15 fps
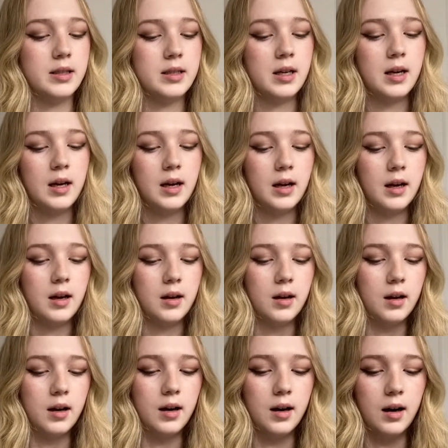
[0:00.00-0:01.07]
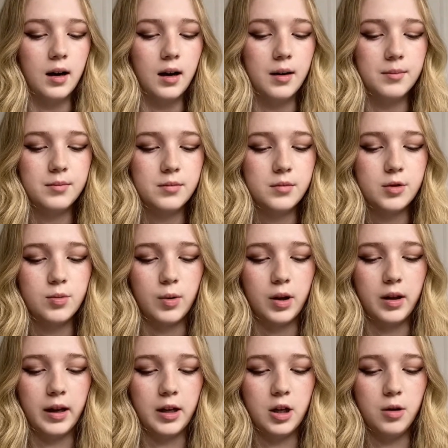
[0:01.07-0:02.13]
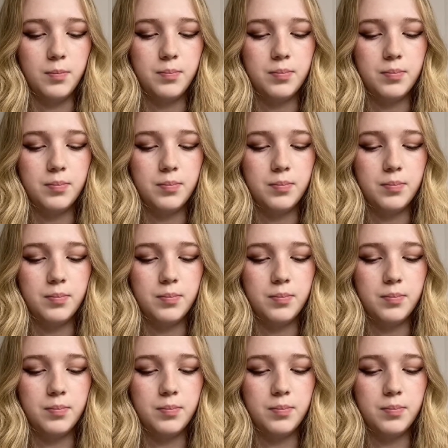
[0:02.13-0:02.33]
It's where like you